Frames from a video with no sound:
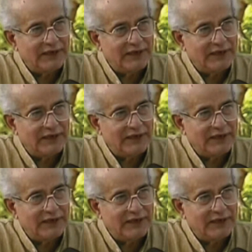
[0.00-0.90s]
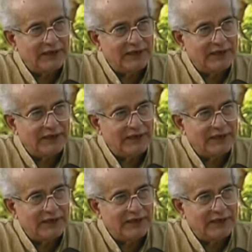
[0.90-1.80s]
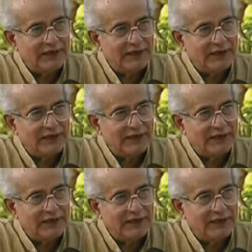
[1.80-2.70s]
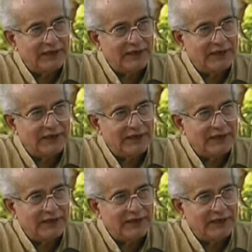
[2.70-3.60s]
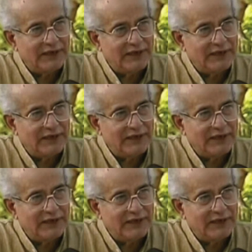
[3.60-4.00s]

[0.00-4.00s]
(silence)